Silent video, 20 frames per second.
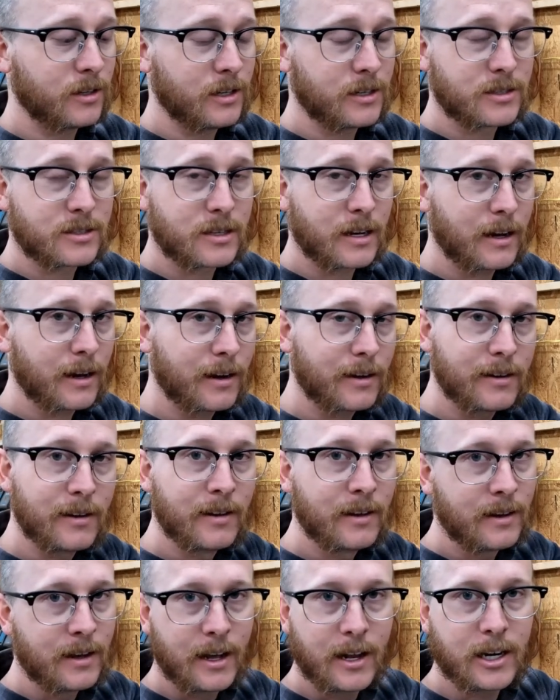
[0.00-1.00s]
on the inside
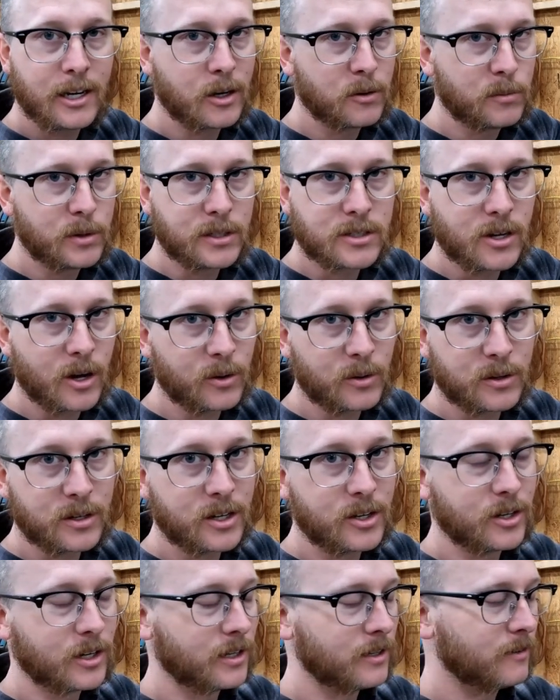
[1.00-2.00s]
and it'll be totally
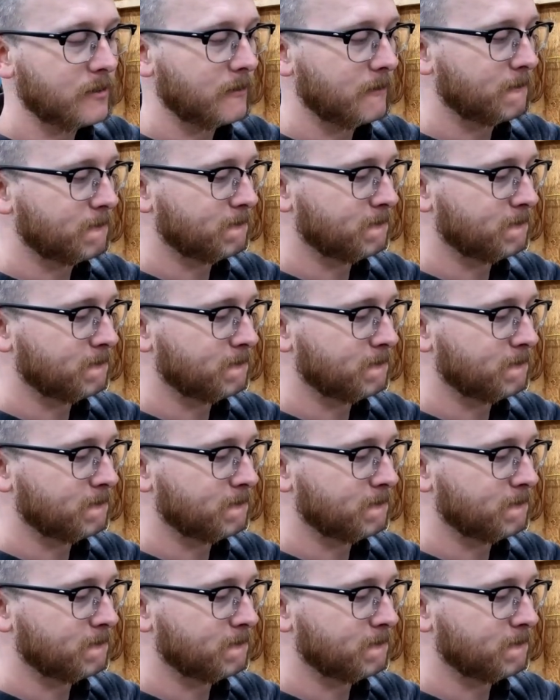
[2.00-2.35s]
good.